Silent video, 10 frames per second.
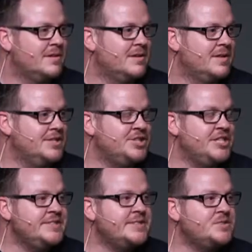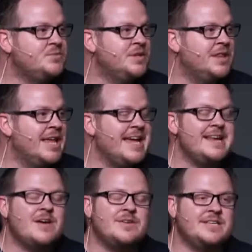That Jesus would lay
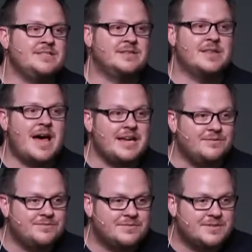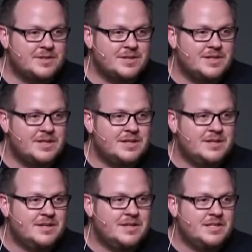down his life
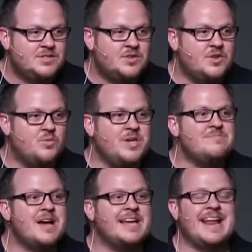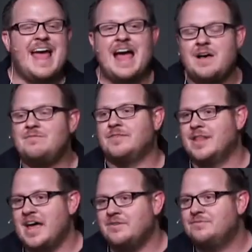so that we might have
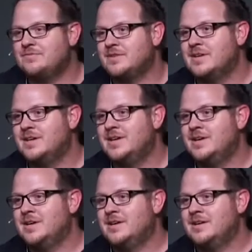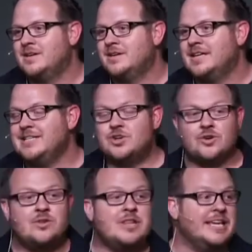life
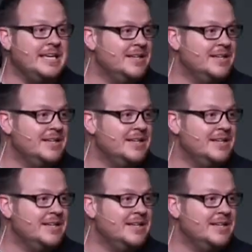eternally.